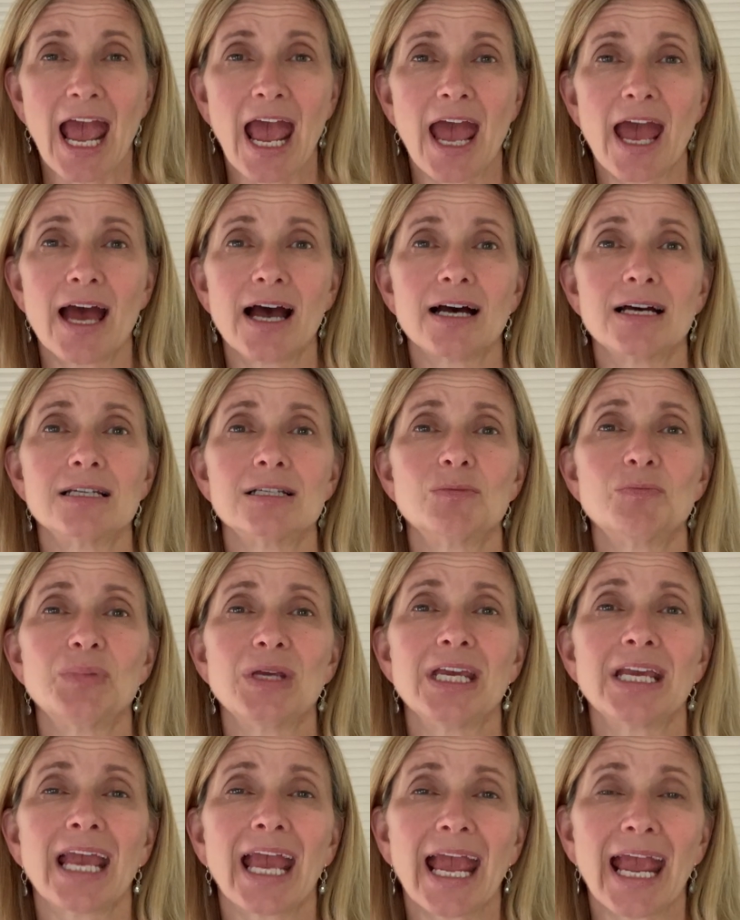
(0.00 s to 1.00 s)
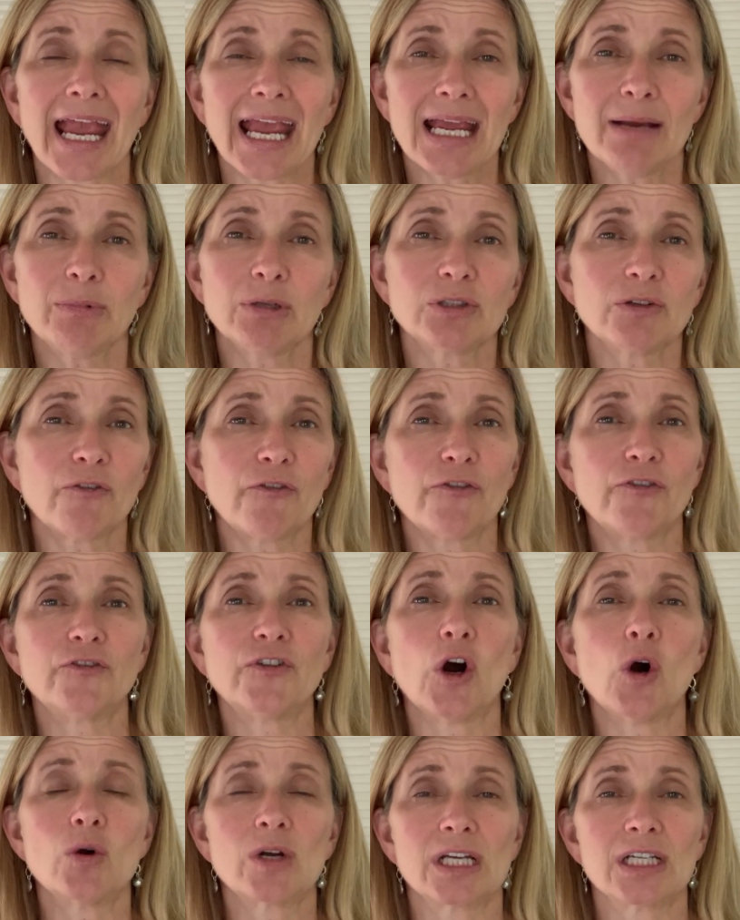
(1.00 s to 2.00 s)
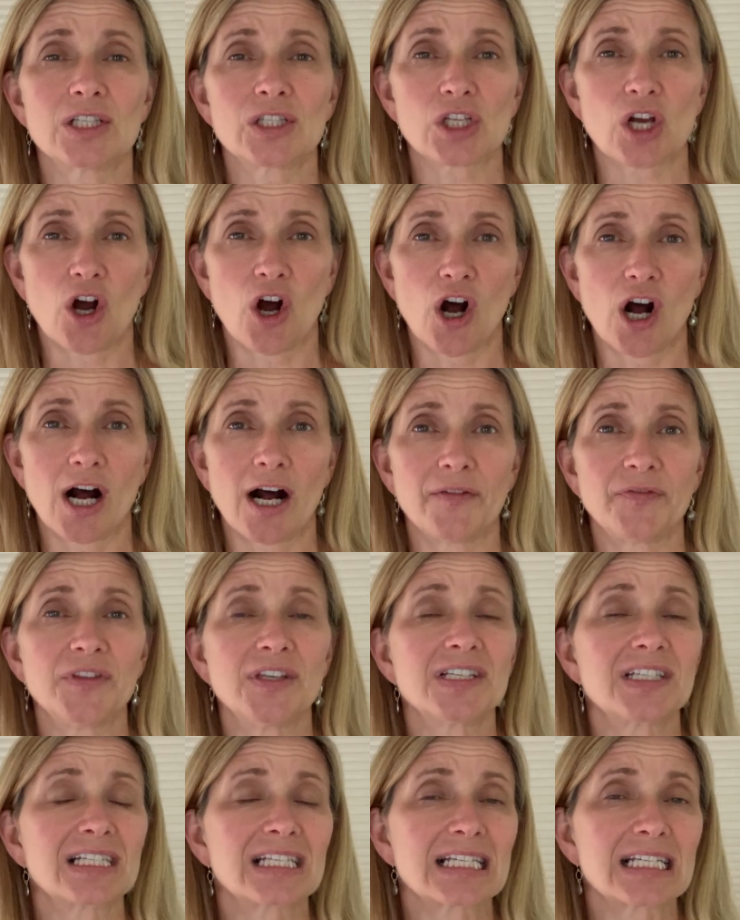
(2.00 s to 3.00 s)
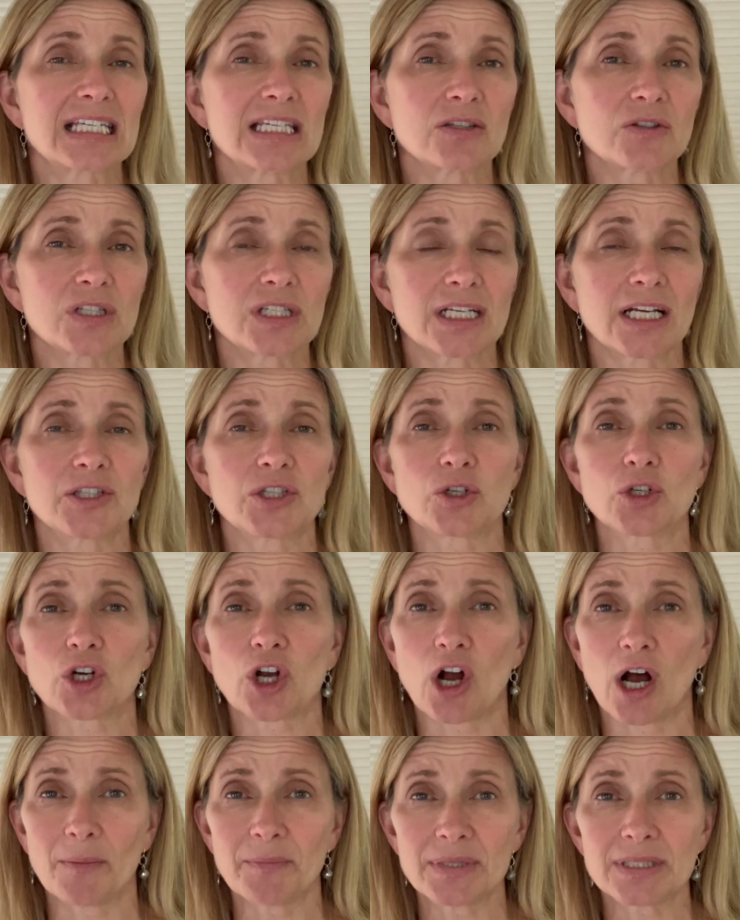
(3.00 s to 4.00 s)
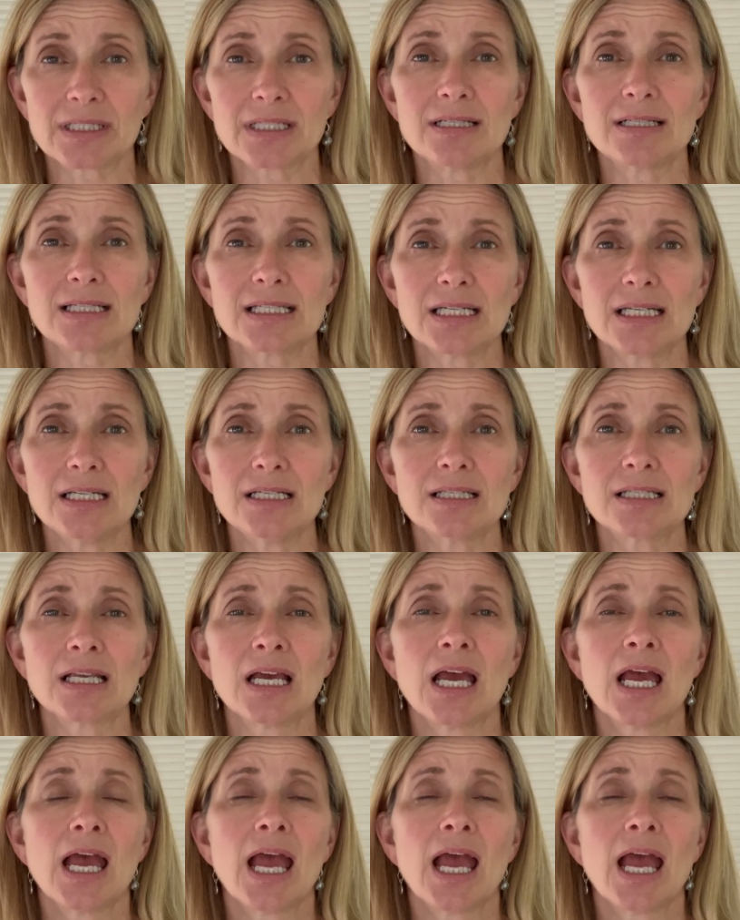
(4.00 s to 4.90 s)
And being able to focus on the skill sets or competencies